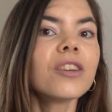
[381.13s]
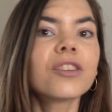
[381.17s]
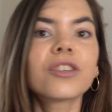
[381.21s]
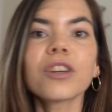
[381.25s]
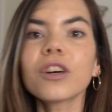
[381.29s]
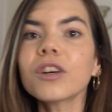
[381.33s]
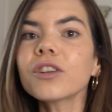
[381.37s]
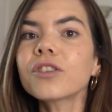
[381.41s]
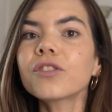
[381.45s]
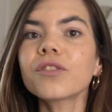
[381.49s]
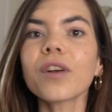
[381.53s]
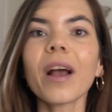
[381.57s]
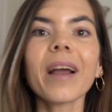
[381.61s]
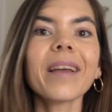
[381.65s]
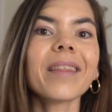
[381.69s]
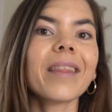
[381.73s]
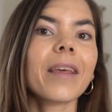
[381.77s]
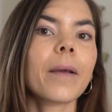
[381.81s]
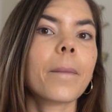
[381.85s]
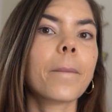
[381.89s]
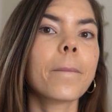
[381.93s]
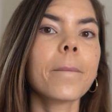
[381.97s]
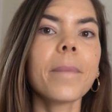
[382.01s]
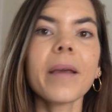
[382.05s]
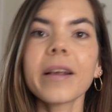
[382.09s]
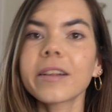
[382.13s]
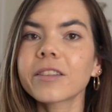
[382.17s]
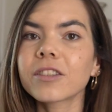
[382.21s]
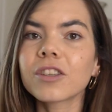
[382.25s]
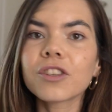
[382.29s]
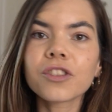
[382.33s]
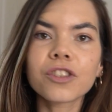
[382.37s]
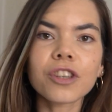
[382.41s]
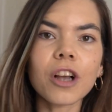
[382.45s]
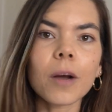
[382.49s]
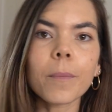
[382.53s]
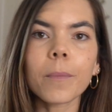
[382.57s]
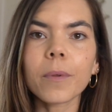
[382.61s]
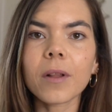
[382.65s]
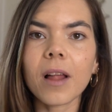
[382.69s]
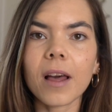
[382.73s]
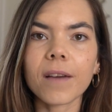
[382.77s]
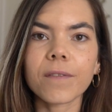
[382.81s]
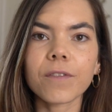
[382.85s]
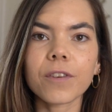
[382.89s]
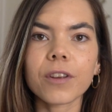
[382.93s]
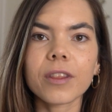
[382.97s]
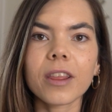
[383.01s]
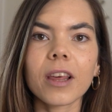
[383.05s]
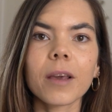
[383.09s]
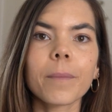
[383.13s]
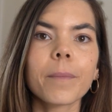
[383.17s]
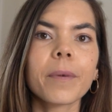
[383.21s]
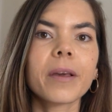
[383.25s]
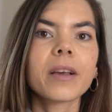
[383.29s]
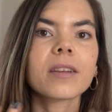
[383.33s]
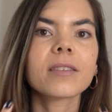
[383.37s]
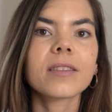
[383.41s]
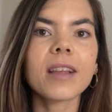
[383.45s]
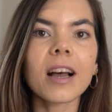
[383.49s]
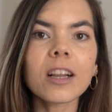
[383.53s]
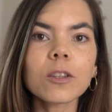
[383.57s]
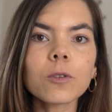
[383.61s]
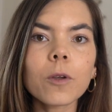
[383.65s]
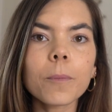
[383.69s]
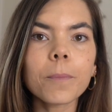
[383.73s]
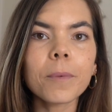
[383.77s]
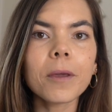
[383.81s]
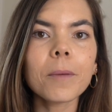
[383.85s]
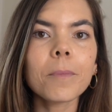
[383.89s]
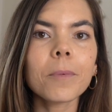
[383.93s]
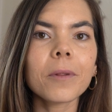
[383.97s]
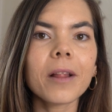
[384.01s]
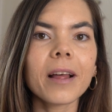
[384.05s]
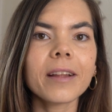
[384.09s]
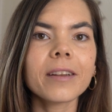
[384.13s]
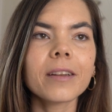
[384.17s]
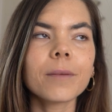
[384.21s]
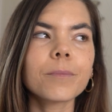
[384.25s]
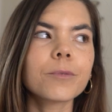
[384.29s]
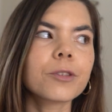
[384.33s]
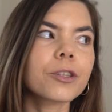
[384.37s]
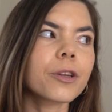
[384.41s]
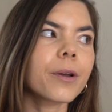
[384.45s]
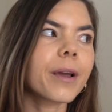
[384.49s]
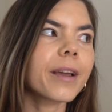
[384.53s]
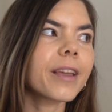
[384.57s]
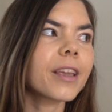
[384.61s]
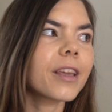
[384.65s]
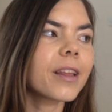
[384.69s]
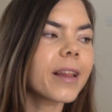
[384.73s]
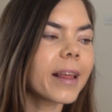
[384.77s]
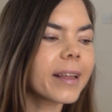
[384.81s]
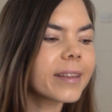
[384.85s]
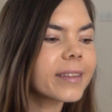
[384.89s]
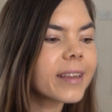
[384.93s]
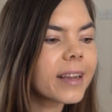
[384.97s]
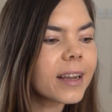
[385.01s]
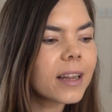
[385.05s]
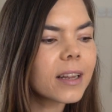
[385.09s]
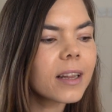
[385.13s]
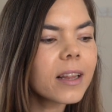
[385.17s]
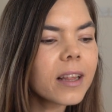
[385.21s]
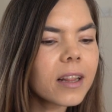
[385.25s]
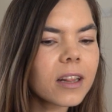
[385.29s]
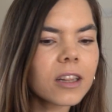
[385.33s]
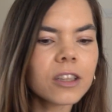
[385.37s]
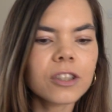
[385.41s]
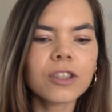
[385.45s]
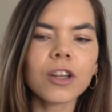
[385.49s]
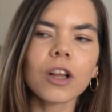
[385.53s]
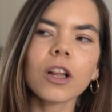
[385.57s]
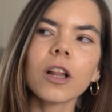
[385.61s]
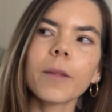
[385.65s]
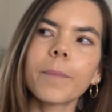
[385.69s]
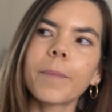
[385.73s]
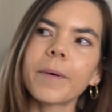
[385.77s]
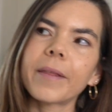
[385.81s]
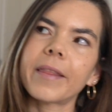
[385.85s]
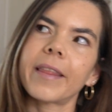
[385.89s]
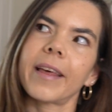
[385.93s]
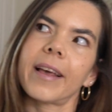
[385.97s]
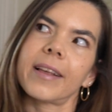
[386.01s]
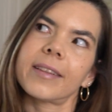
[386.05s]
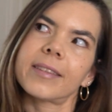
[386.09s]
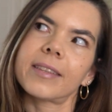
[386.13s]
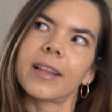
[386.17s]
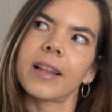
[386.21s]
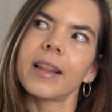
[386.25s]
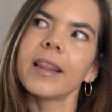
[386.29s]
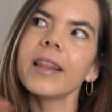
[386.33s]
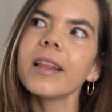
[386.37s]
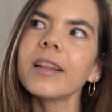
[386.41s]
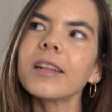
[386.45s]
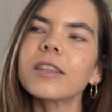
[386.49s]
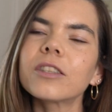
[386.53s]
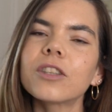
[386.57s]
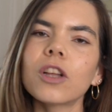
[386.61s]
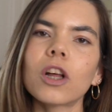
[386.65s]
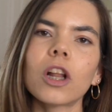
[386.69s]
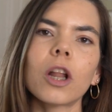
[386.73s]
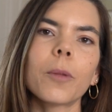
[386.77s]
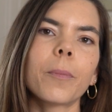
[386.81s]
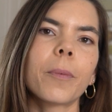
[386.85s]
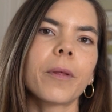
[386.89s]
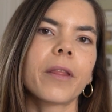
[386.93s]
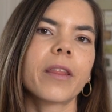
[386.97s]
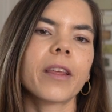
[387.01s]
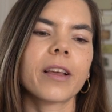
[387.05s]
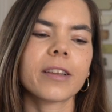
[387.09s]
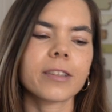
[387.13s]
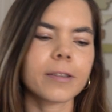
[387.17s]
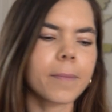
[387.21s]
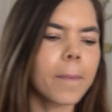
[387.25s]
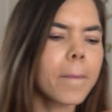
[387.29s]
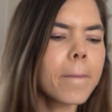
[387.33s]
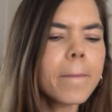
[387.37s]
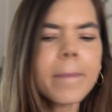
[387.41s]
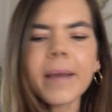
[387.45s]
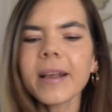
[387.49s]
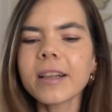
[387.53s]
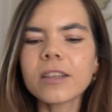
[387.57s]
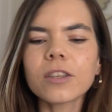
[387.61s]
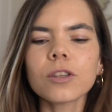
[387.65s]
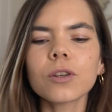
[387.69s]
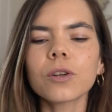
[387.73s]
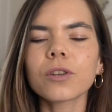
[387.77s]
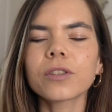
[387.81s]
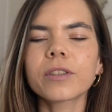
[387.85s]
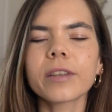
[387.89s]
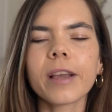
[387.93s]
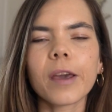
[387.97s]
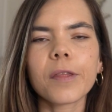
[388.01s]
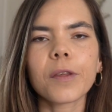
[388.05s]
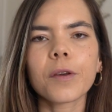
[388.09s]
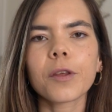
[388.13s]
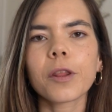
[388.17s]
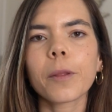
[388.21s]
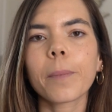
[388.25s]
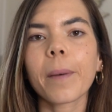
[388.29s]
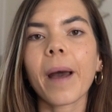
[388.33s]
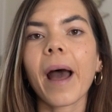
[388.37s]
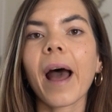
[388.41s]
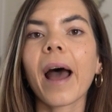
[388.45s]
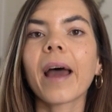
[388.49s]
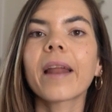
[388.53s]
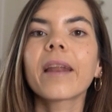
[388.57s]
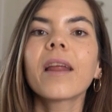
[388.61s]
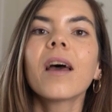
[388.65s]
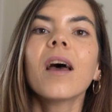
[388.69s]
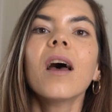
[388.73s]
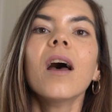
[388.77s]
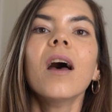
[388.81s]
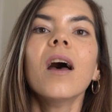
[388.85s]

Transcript: Don't try and mix and jumble everything, because that's what people end up doing. You take a little dollop of this, a little dollop of this, mix it all together in the pan.